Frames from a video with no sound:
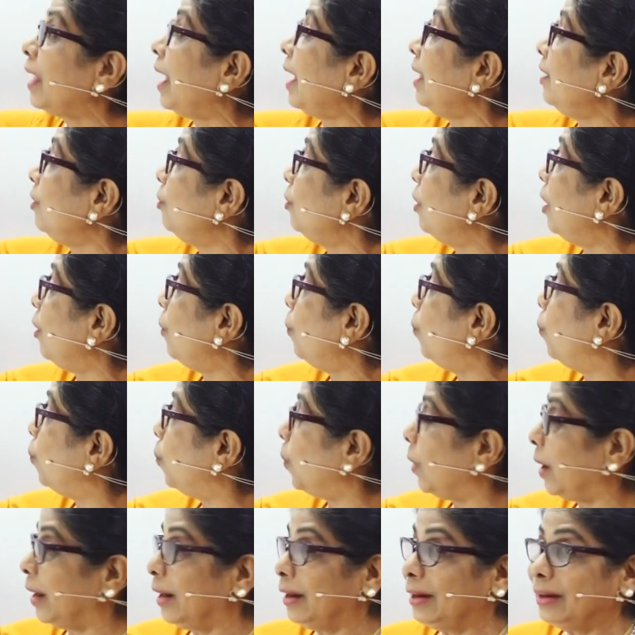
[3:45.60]
And you
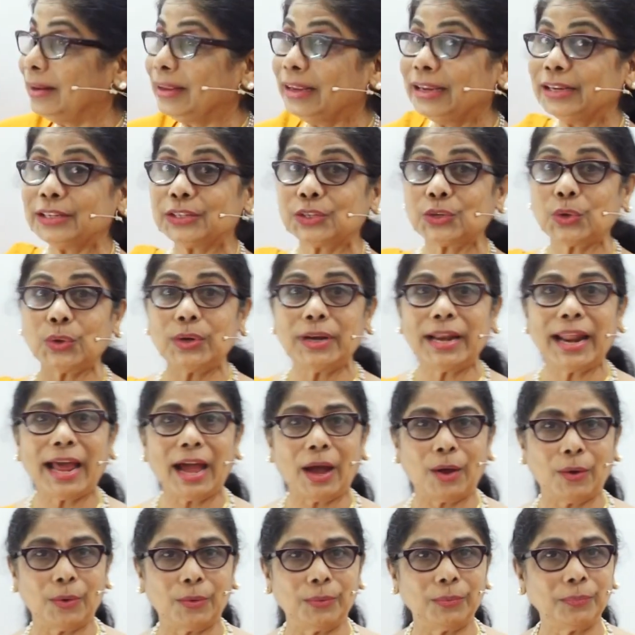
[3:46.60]
have 1. So
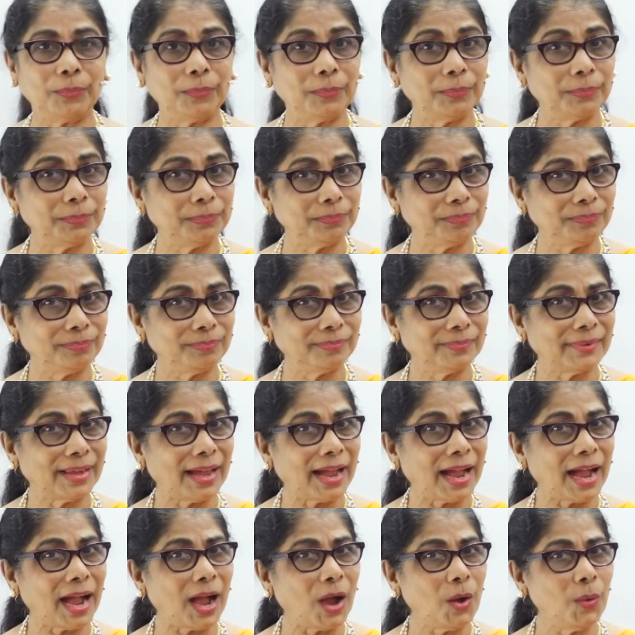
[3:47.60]
now,
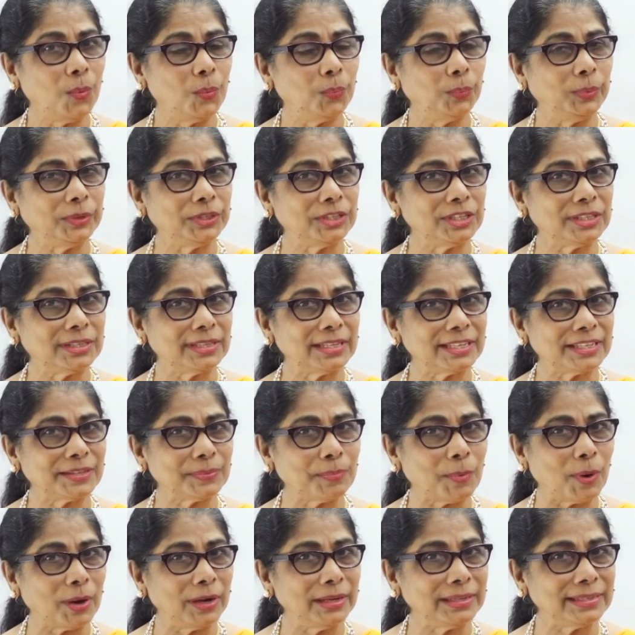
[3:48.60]
how, which is the
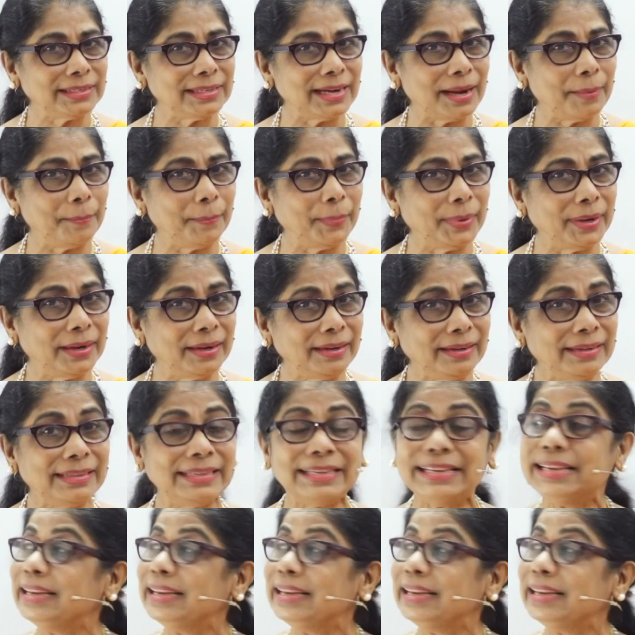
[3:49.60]
smallest number?